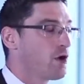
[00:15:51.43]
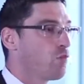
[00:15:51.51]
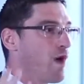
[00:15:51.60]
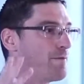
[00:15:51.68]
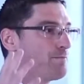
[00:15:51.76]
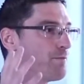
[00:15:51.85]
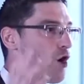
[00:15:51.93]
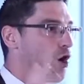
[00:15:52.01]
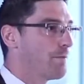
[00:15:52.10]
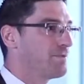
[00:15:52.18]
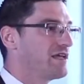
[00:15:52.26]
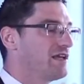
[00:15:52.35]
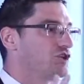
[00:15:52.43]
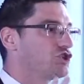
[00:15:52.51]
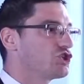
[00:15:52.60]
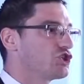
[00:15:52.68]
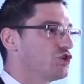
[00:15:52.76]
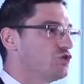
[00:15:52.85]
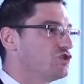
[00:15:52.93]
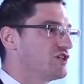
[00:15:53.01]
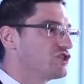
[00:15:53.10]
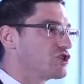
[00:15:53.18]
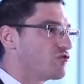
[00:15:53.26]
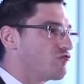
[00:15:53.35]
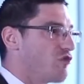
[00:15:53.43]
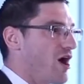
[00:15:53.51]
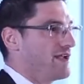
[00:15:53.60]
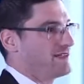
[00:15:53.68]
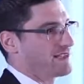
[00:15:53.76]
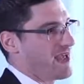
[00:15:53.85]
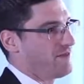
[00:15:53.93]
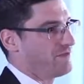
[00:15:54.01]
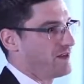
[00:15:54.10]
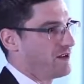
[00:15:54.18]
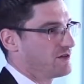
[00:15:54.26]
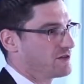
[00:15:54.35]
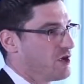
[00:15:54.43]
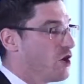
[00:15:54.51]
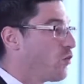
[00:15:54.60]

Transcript: when popular chooses the right candidate.